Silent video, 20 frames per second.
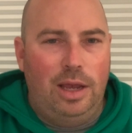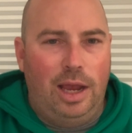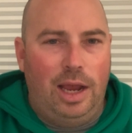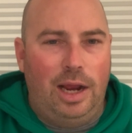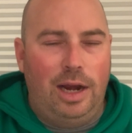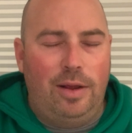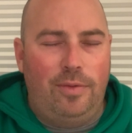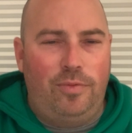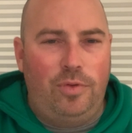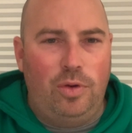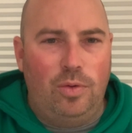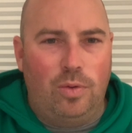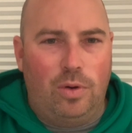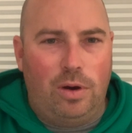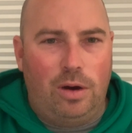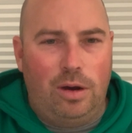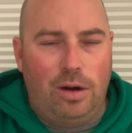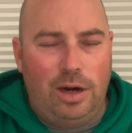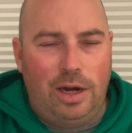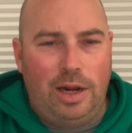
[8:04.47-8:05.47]
And if you
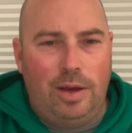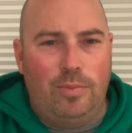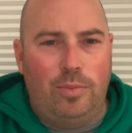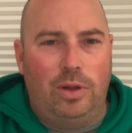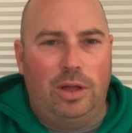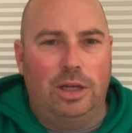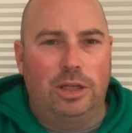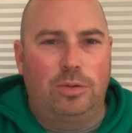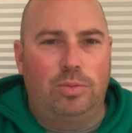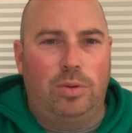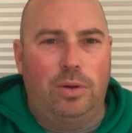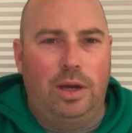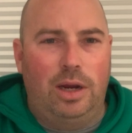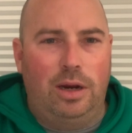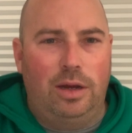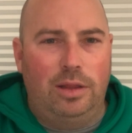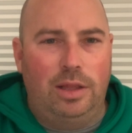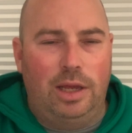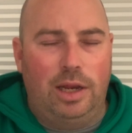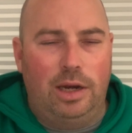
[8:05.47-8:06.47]
are an MLS
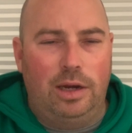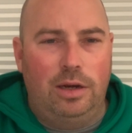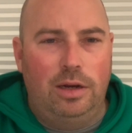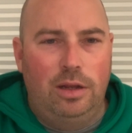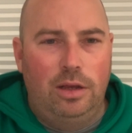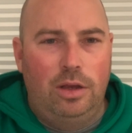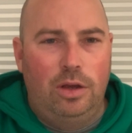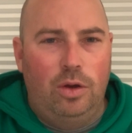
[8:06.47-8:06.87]
player, then